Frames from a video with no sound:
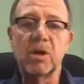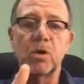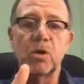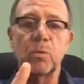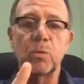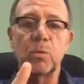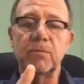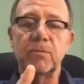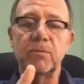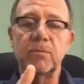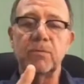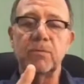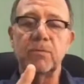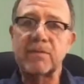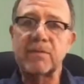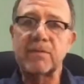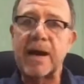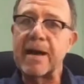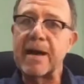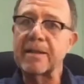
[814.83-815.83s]
We've got
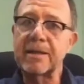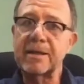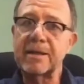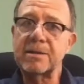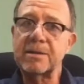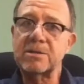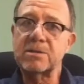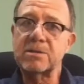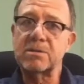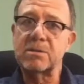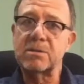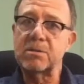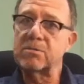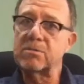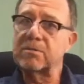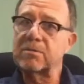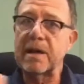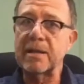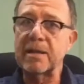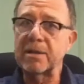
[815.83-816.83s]
Thales.
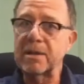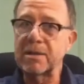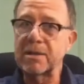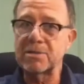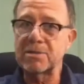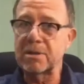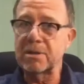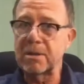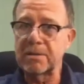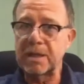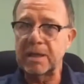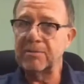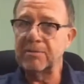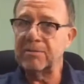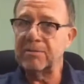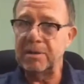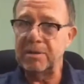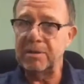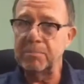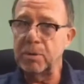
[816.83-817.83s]
Thales are a
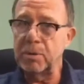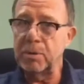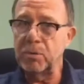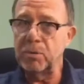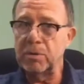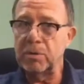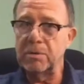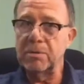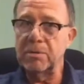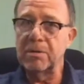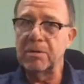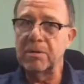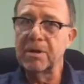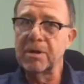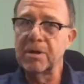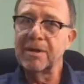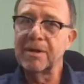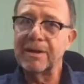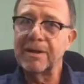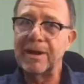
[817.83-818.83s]
19 billion
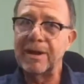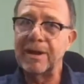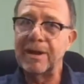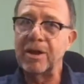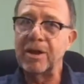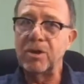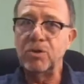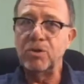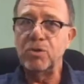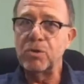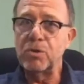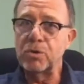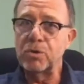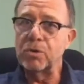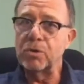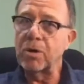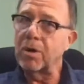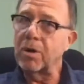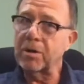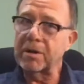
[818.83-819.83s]
euro
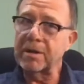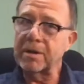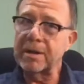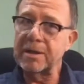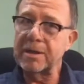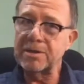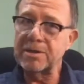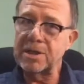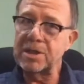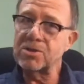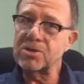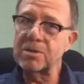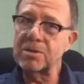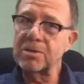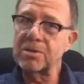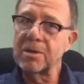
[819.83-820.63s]
organization.